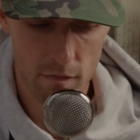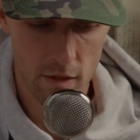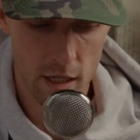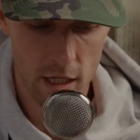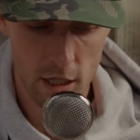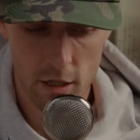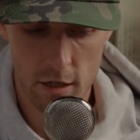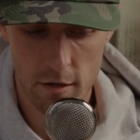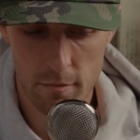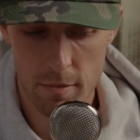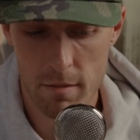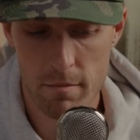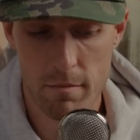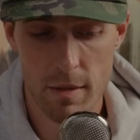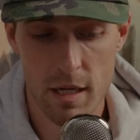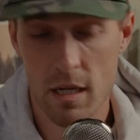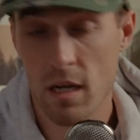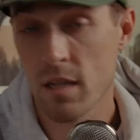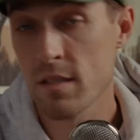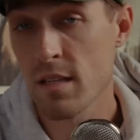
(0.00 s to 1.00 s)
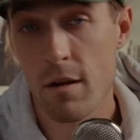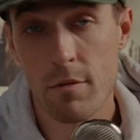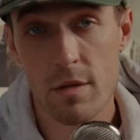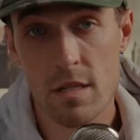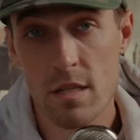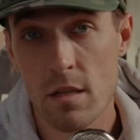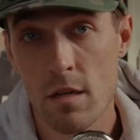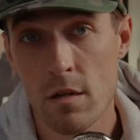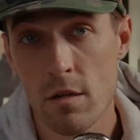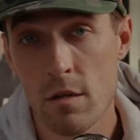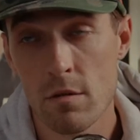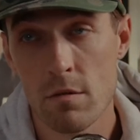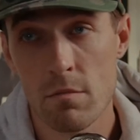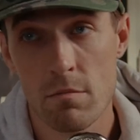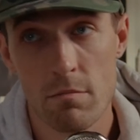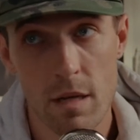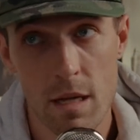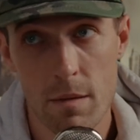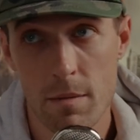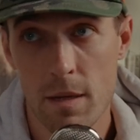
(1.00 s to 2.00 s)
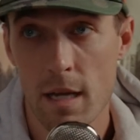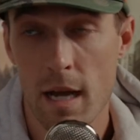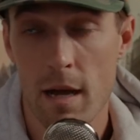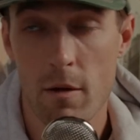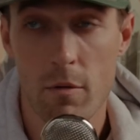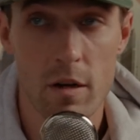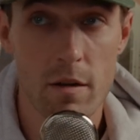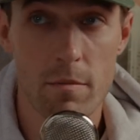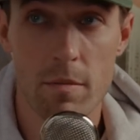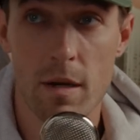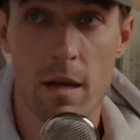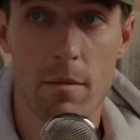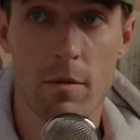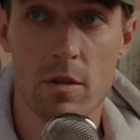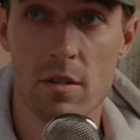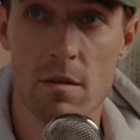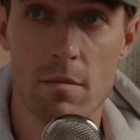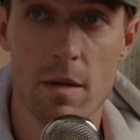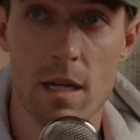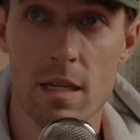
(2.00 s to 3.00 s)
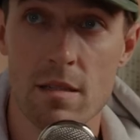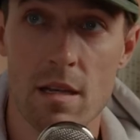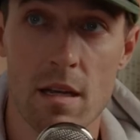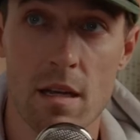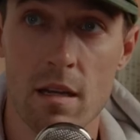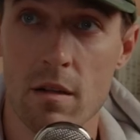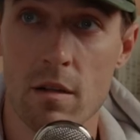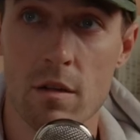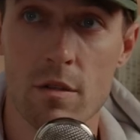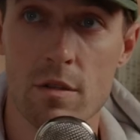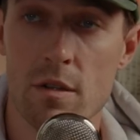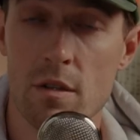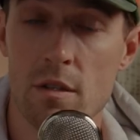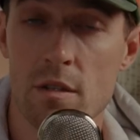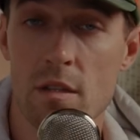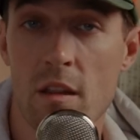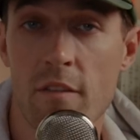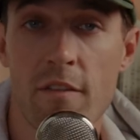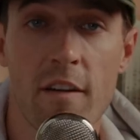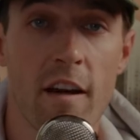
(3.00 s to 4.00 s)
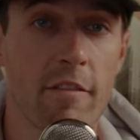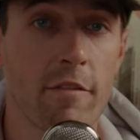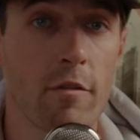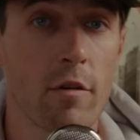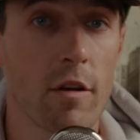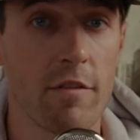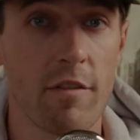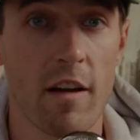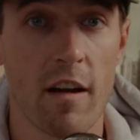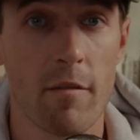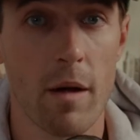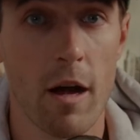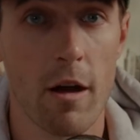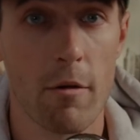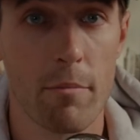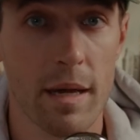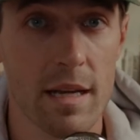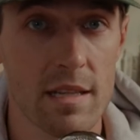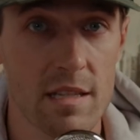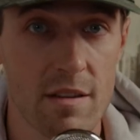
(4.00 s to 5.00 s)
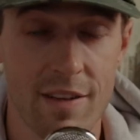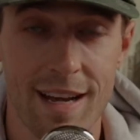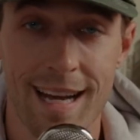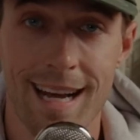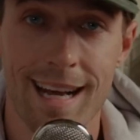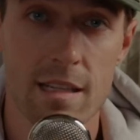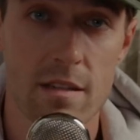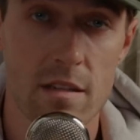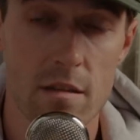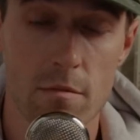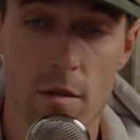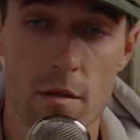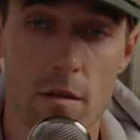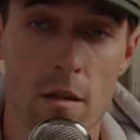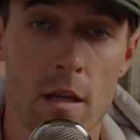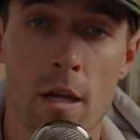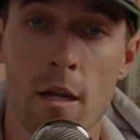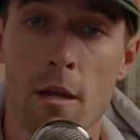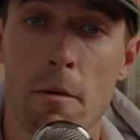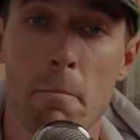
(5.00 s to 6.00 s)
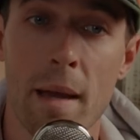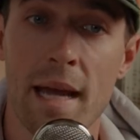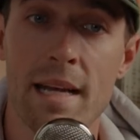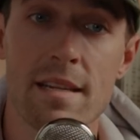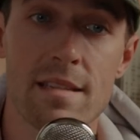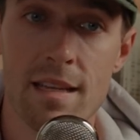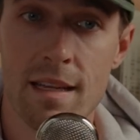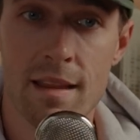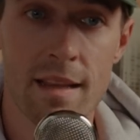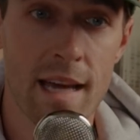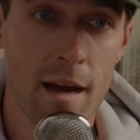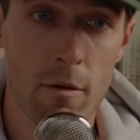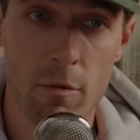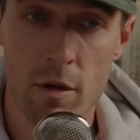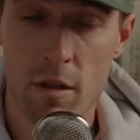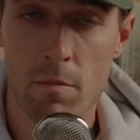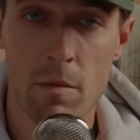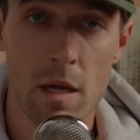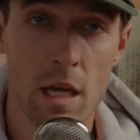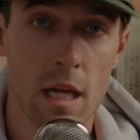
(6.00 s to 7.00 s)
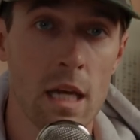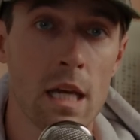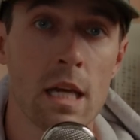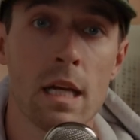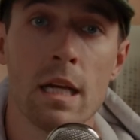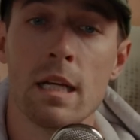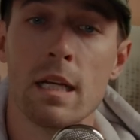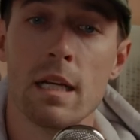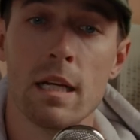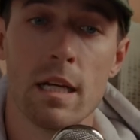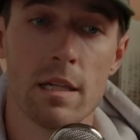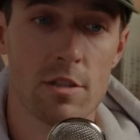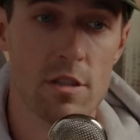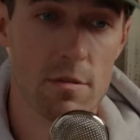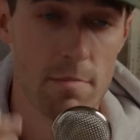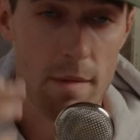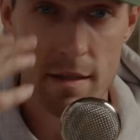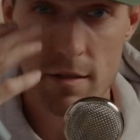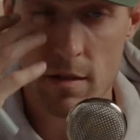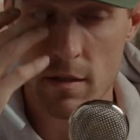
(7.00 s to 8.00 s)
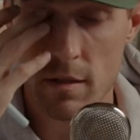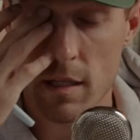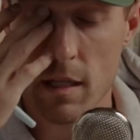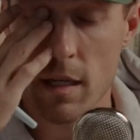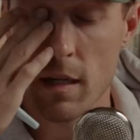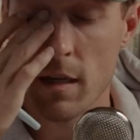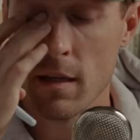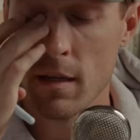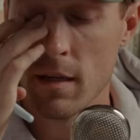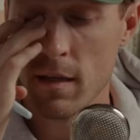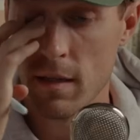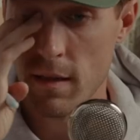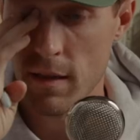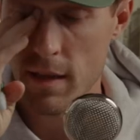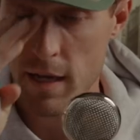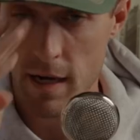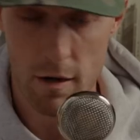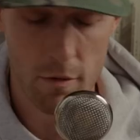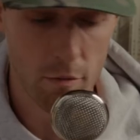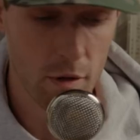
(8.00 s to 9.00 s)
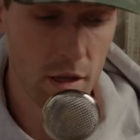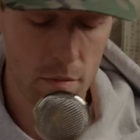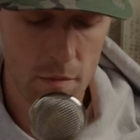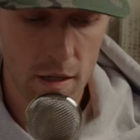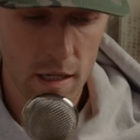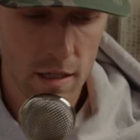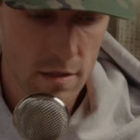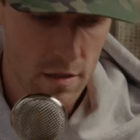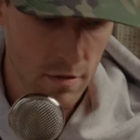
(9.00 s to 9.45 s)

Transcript: It could have been because I was alone. Maybe I would have been able to maintain closer to the 5:45 mile pace if I had someone pacing that with me and just mentally there with me